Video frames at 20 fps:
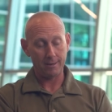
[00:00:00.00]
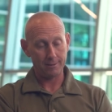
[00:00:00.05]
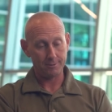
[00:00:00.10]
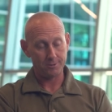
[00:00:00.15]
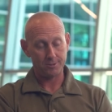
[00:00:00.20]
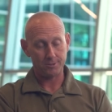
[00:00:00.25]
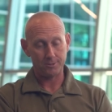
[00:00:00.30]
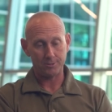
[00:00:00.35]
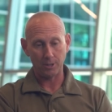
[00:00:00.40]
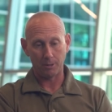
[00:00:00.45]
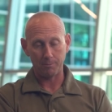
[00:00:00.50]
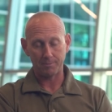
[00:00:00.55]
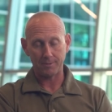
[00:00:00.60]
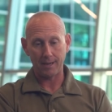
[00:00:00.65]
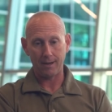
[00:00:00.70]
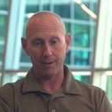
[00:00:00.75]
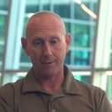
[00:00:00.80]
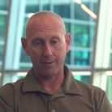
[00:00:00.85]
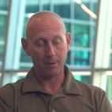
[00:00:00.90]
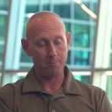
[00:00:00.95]
I jumped
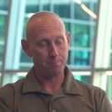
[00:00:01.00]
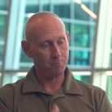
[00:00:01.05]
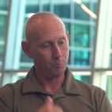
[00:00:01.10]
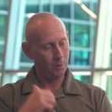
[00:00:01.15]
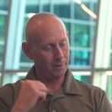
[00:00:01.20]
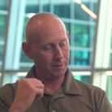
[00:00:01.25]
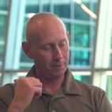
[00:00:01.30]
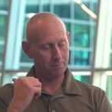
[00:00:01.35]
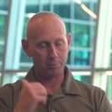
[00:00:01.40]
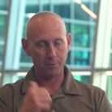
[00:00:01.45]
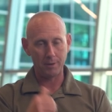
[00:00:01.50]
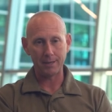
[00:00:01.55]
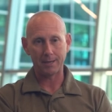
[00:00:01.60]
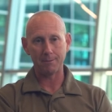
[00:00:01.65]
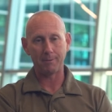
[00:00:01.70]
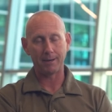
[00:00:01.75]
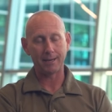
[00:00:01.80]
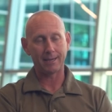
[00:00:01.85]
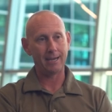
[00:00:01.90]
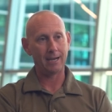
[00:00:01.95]
down. I wound up
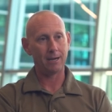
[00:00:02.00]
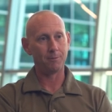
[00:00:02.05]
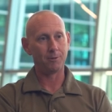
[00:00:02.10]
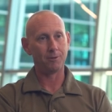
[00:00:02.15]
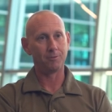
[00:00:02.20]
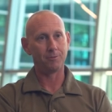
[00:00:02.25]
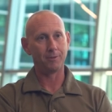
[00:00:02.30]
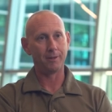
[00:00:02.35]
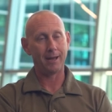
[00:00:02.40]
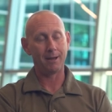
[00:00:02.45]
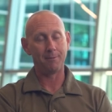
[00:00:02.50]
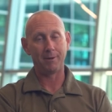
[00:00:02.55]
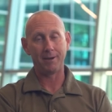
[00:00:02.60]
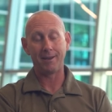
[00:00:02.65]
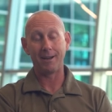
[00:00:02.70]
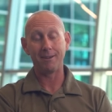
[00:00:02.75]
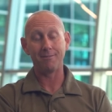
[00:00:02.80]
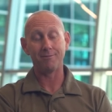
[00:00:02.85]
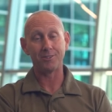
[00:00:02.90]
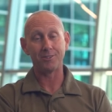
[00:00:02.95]
breaking my camera because I had my night